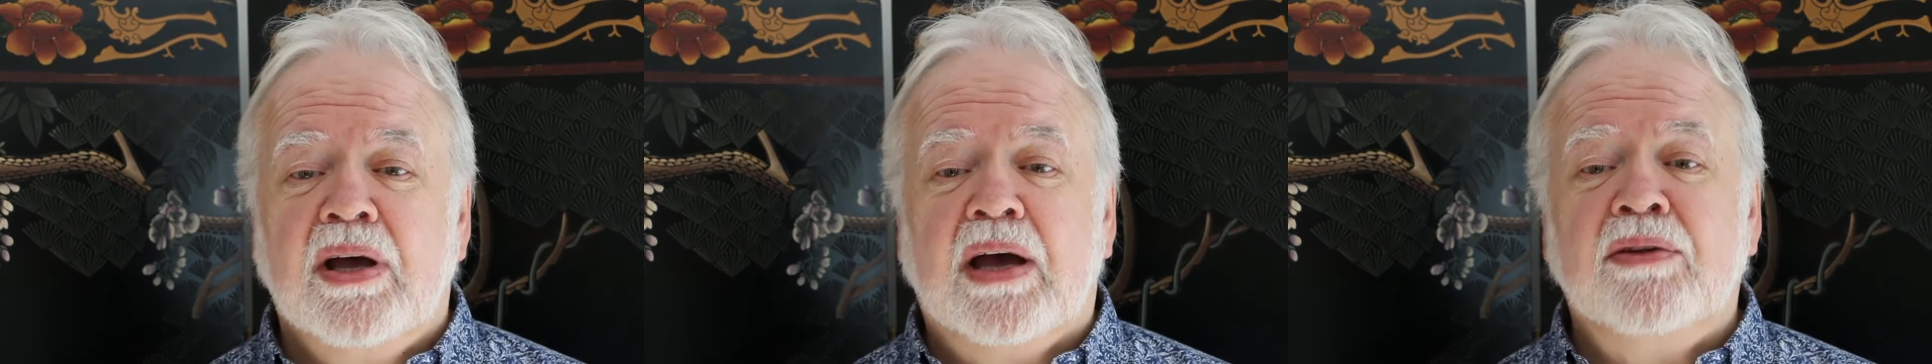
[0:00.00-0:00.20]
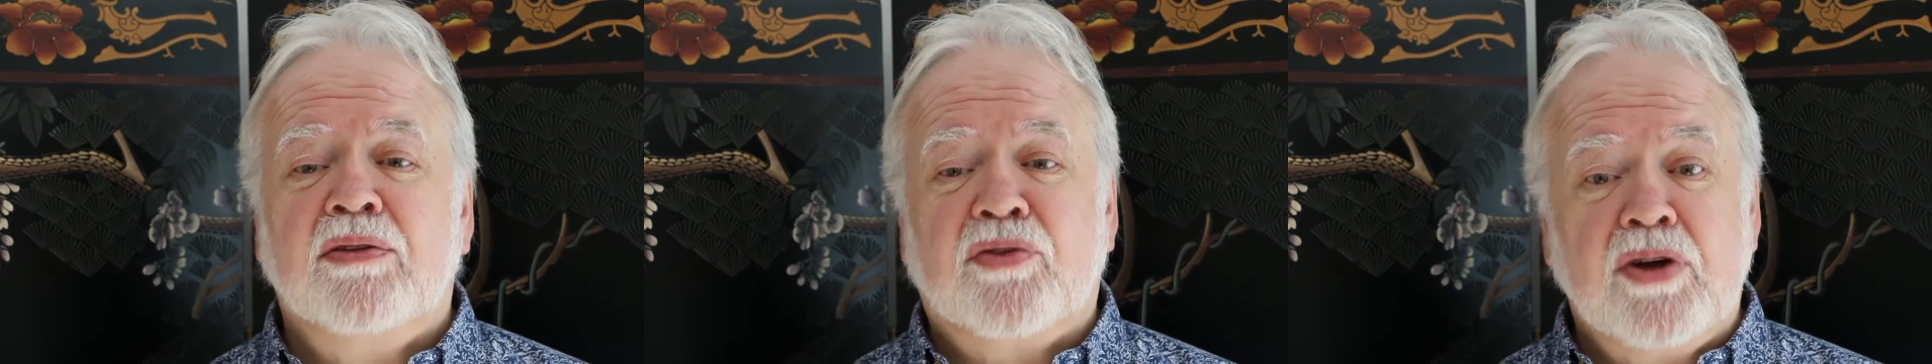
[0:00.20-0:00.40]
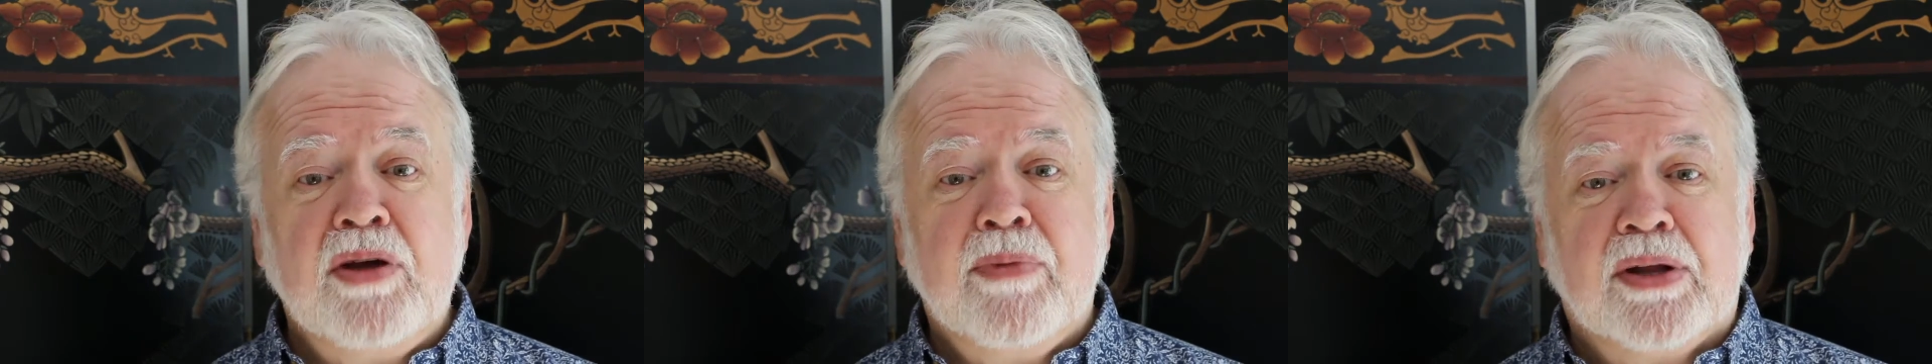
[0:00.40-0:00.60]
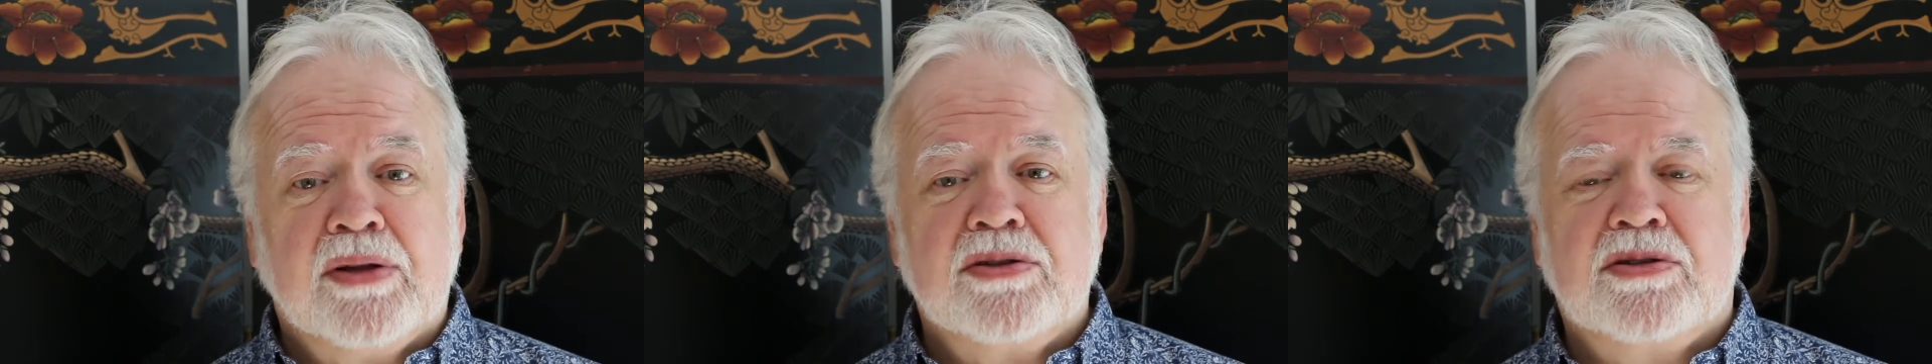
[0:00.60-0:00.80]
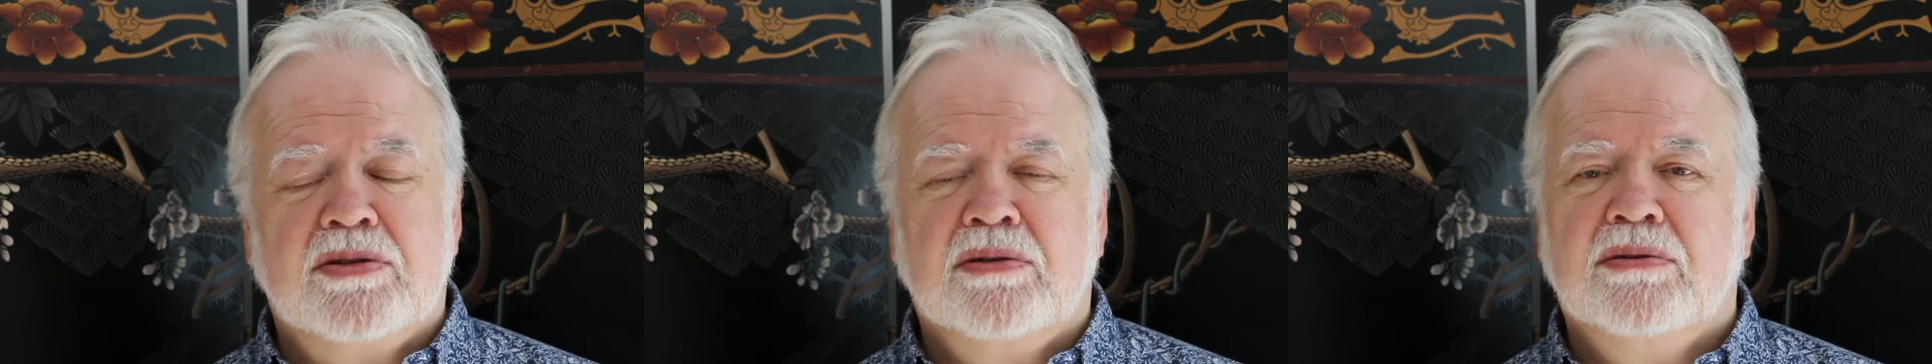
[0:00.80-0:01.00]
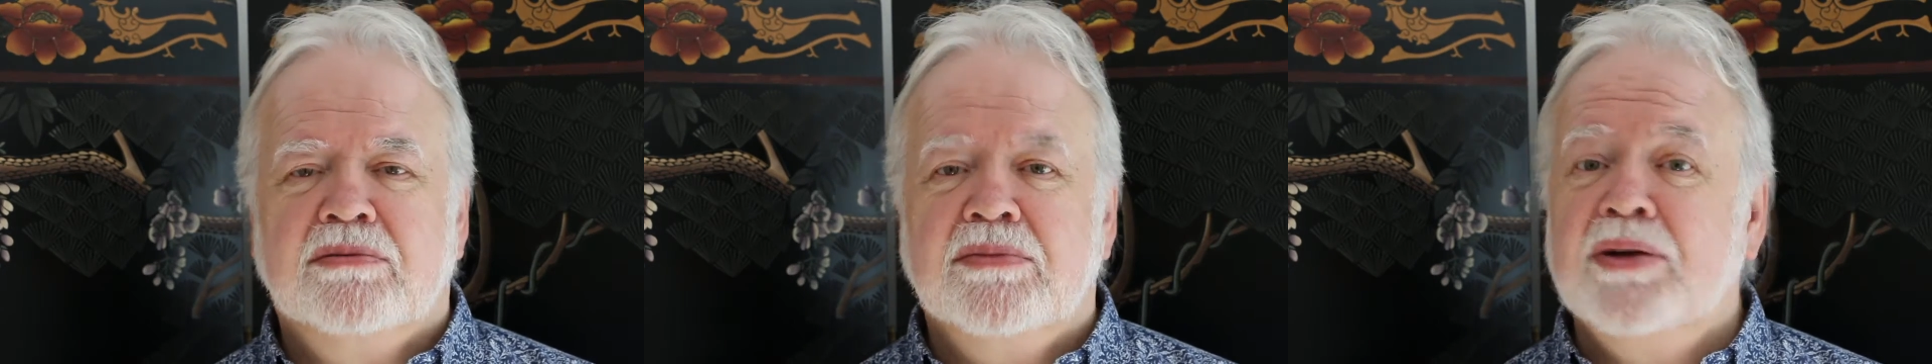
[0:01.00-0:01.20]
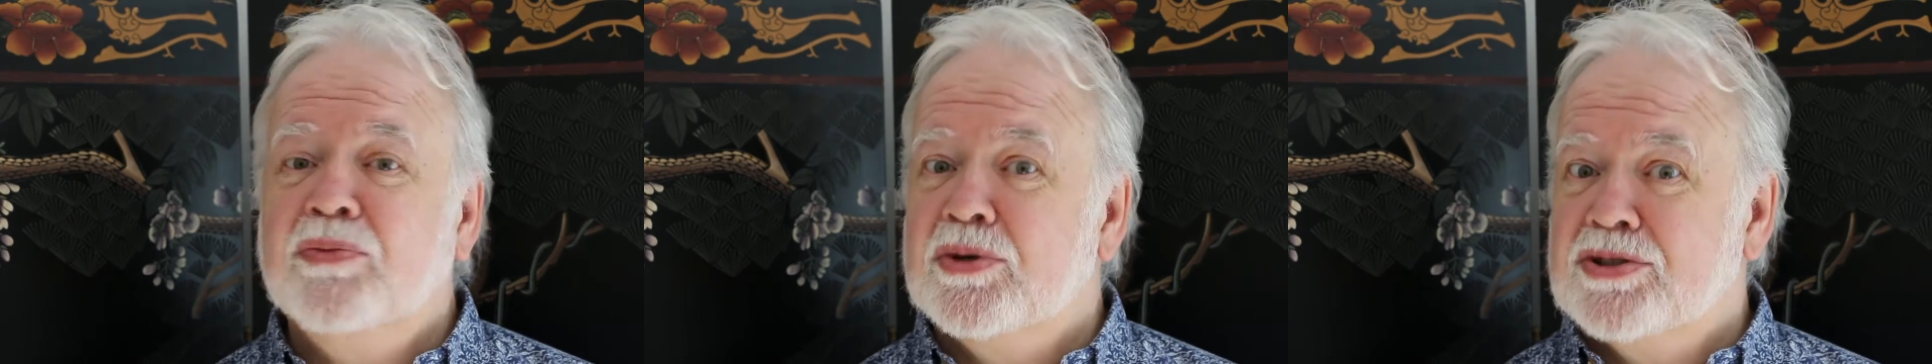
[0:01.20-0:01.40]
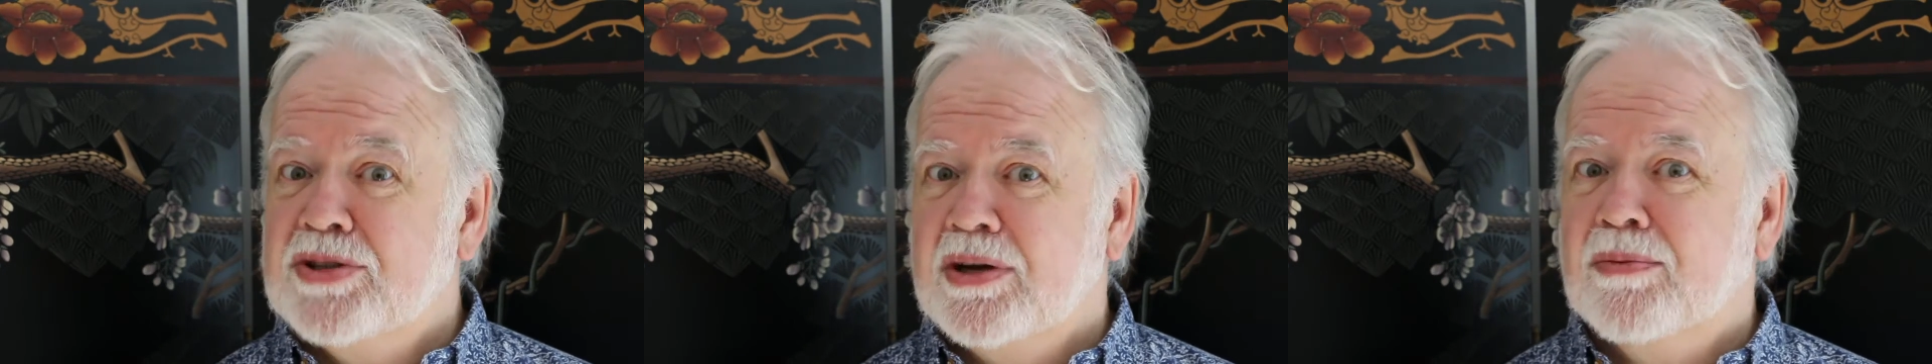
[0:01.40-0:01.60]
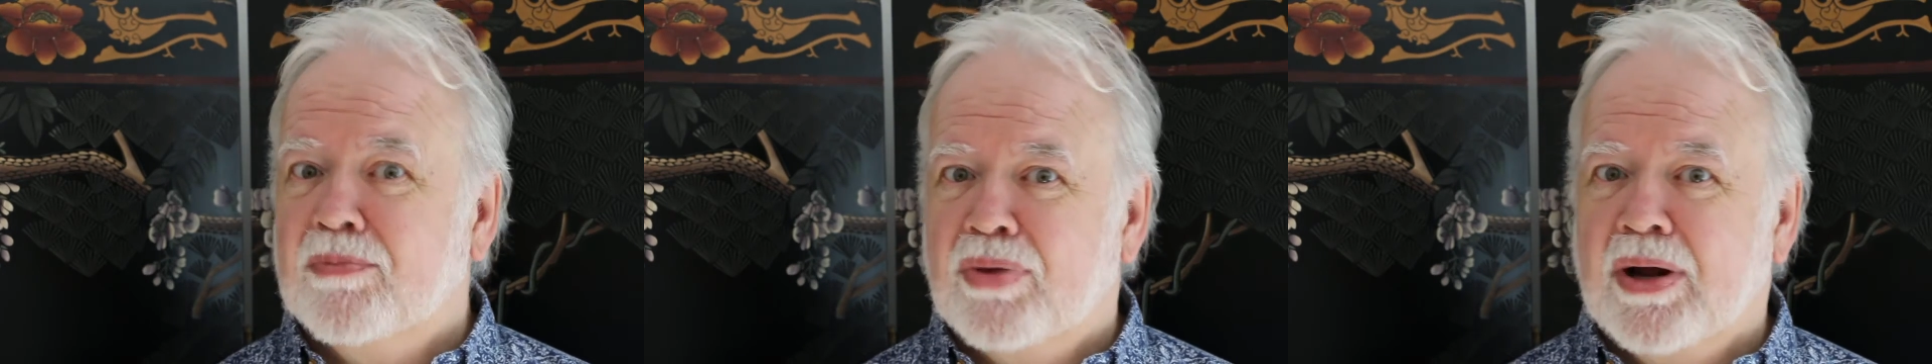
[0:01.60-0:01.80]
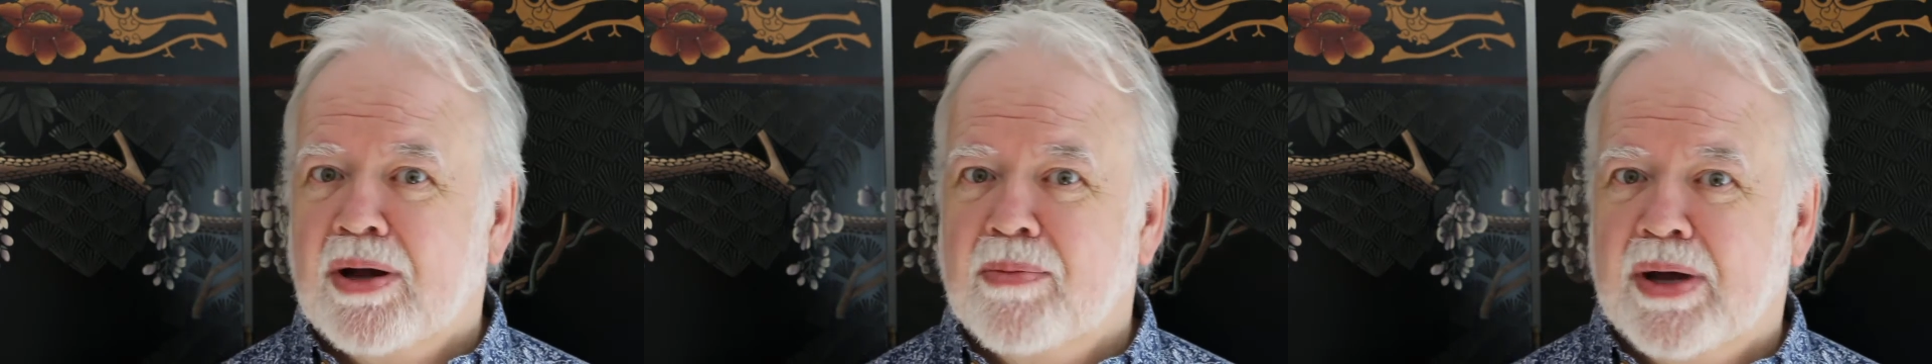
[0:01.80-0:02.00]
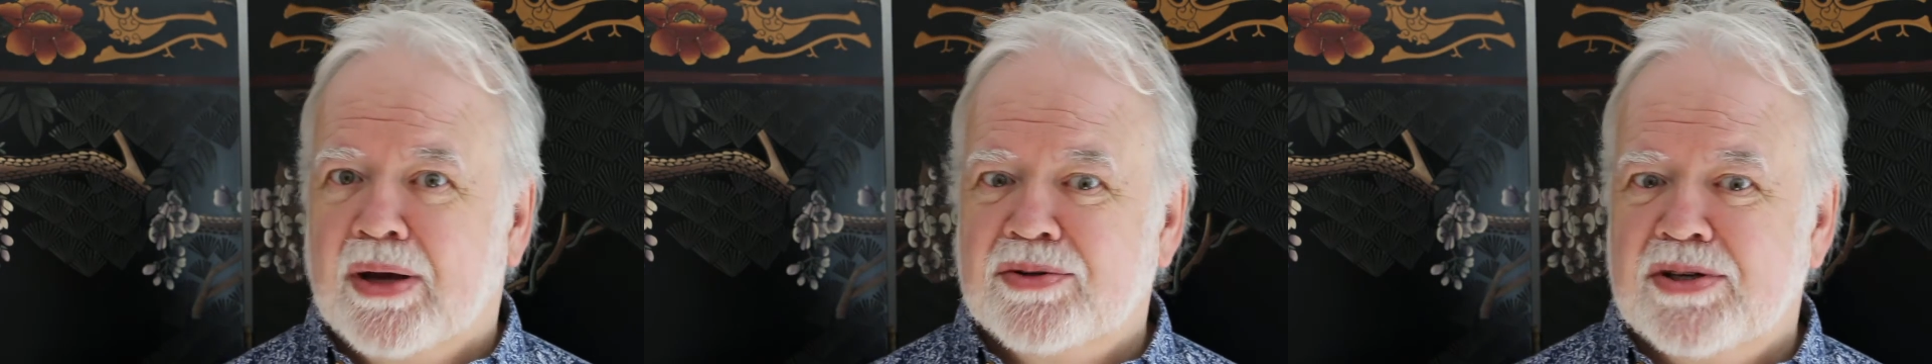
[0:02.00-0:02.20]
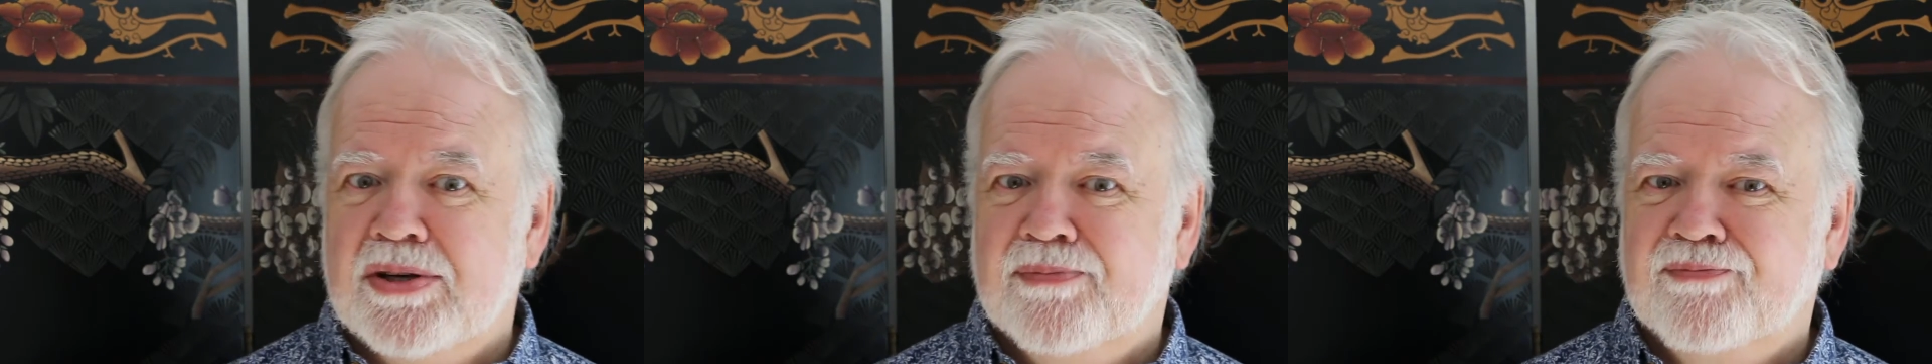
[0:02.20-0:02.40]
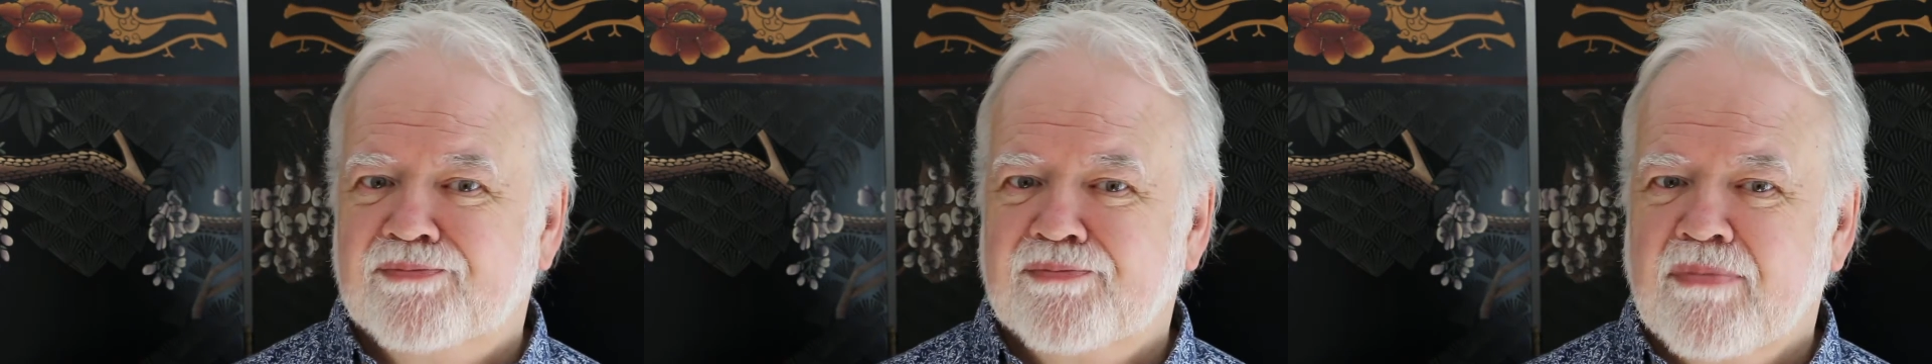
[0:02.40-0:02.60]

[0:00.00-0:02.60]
and 3 months in which they can brag about it.